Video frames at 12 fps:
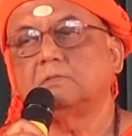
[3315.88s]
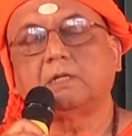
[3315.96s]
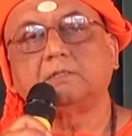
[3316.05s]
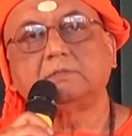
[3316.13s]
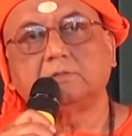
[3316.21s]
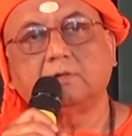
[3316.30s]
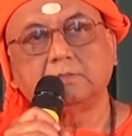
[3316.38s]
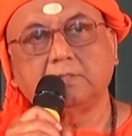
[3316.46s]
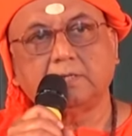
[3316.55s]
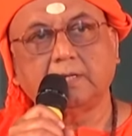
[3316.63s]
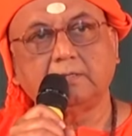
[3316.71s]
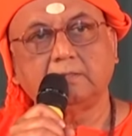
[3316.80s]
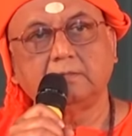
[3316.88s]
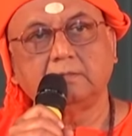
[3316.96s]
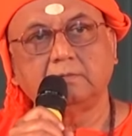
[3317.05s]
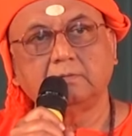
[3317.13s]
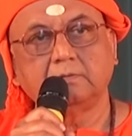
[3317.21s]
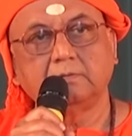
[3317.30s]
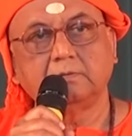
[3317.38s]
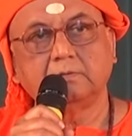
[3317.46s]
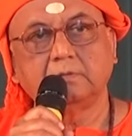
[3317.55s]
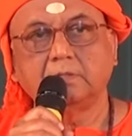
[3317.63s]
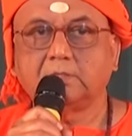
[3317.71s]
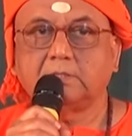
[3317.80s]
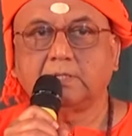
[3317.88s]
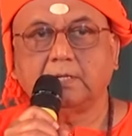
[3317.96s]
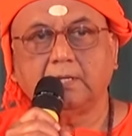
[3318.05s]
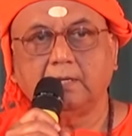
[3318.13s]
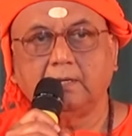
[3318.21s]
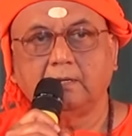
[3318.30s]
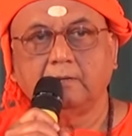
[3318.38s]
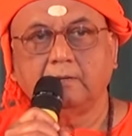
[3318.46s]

that is not the right. Is it clear?